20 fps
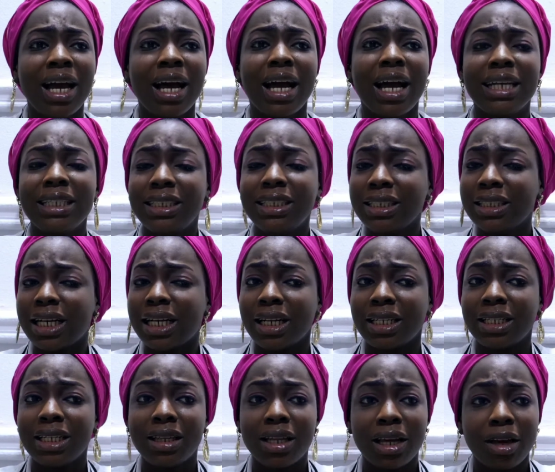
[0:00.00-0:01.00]
I did an
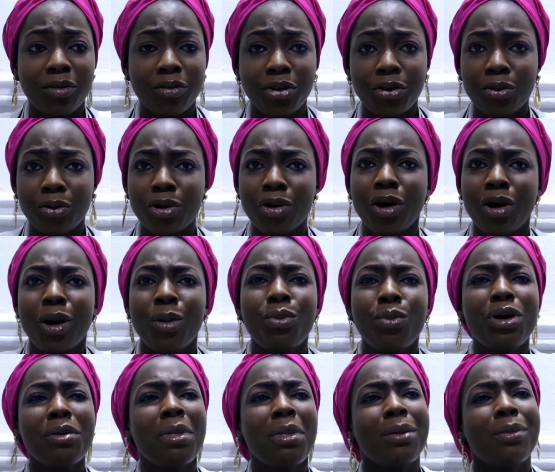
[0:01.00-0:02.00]
interview,
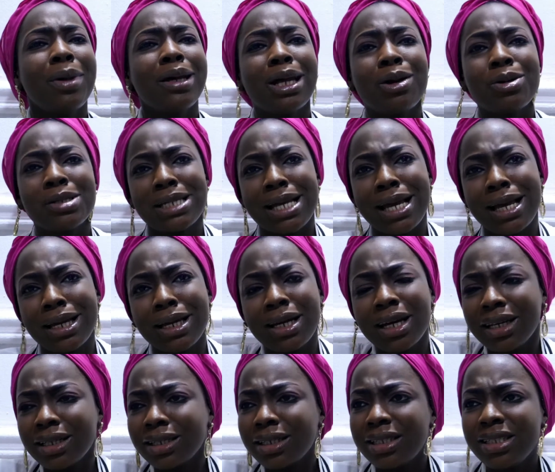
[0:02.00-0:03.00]
but in my mind I was like,
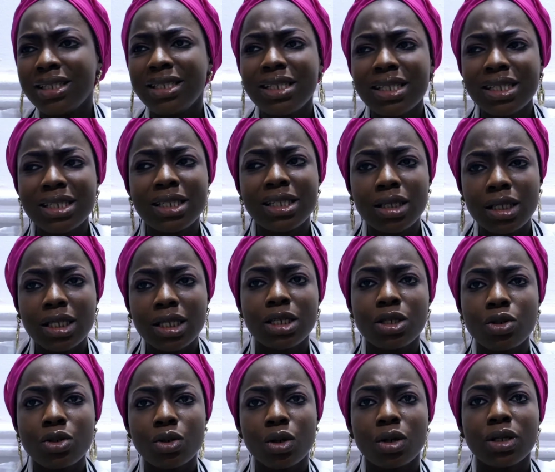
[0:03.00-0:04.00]
this
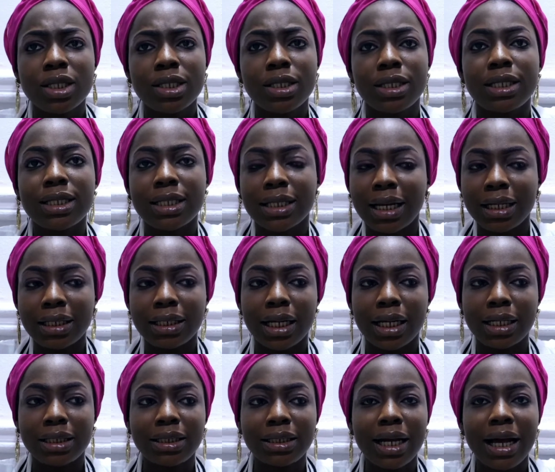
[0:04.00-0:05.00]
is not the
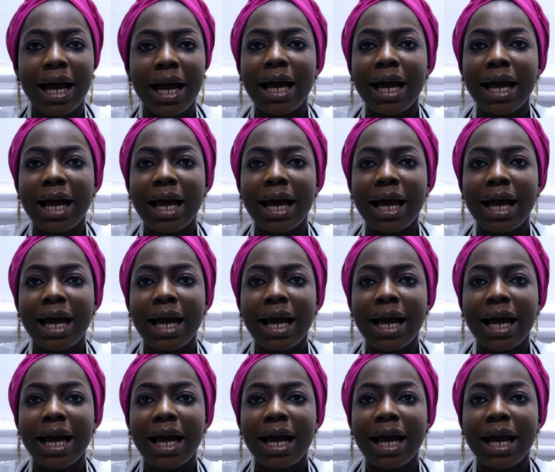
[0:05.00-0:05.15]
standard.